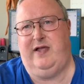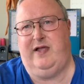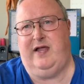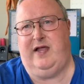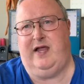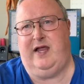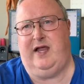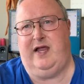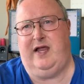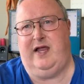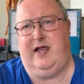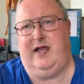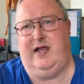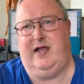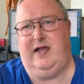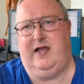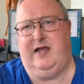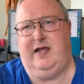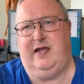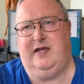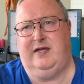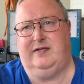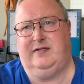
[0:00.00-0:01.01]

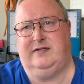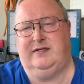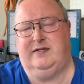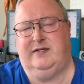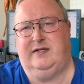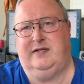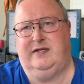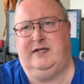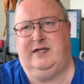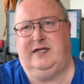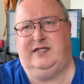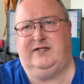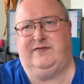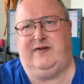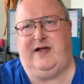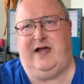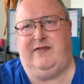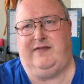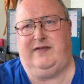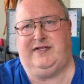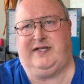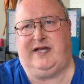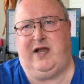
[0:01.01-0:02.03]
and his
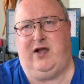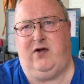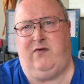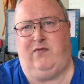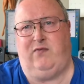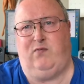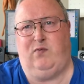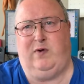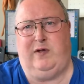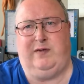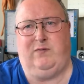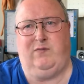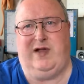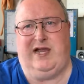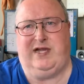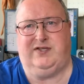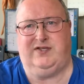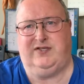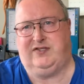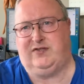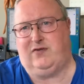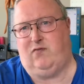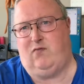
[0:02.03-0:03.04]
father's health
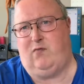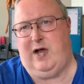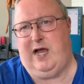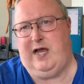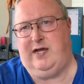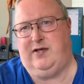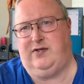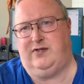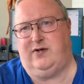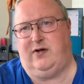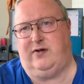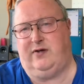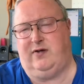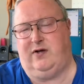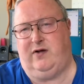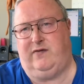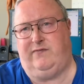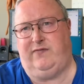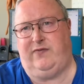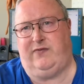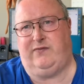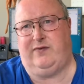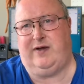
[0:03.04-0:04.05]
waxes and wanes on and
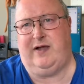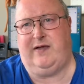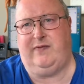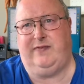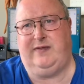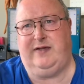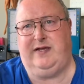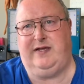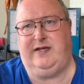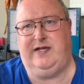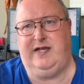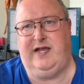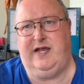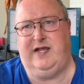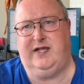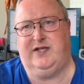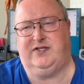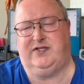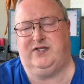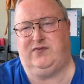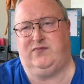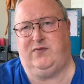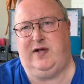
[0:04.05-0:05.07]
off throughout the
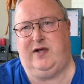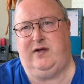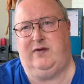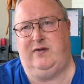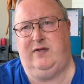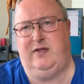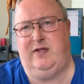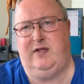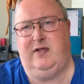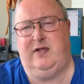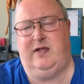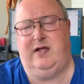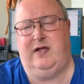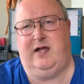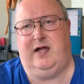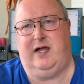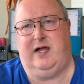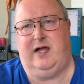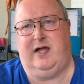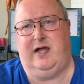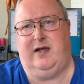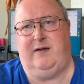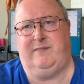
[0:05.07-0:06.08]
years as well.
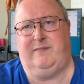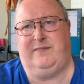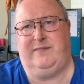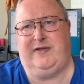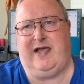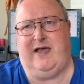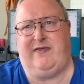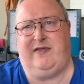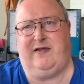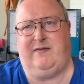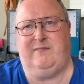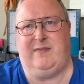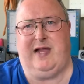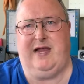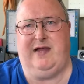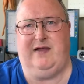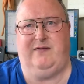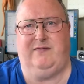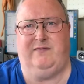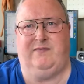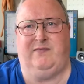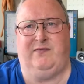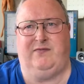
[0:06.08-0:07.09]
The other
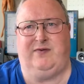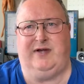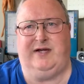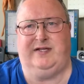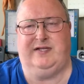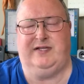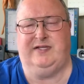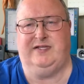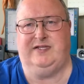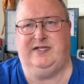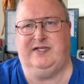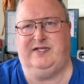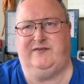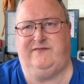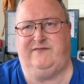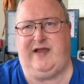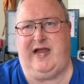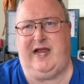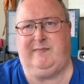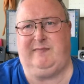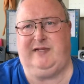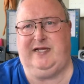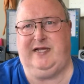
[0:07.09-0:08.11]
main thread is his
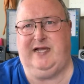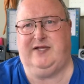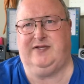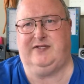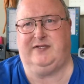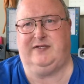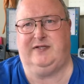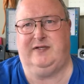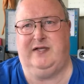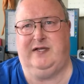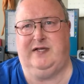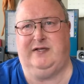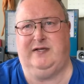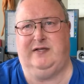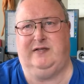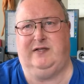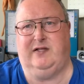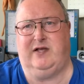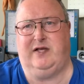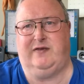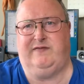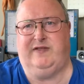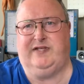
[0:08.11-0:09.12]
family, as in a
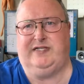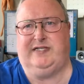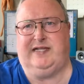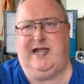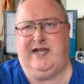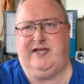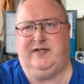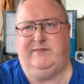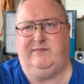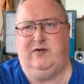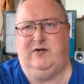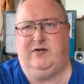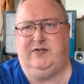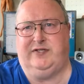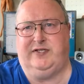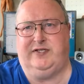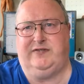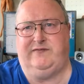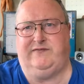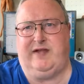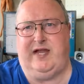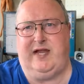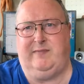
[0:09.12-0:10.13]
lot of his later books,
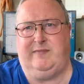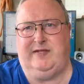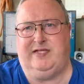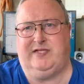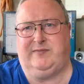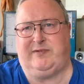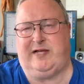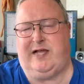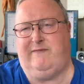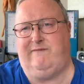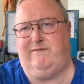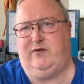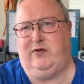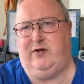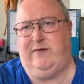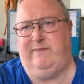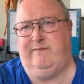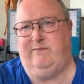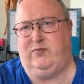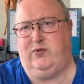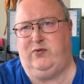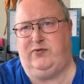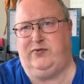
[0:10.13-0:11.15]
his family has become very
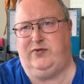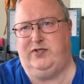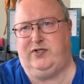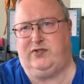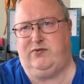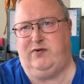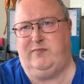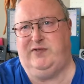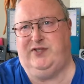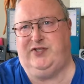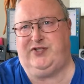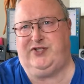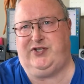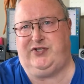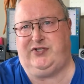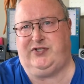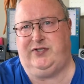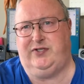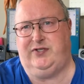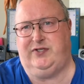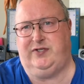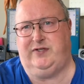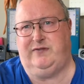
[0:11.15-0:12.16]
important to him, his
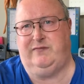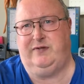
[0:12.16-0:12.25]
sisters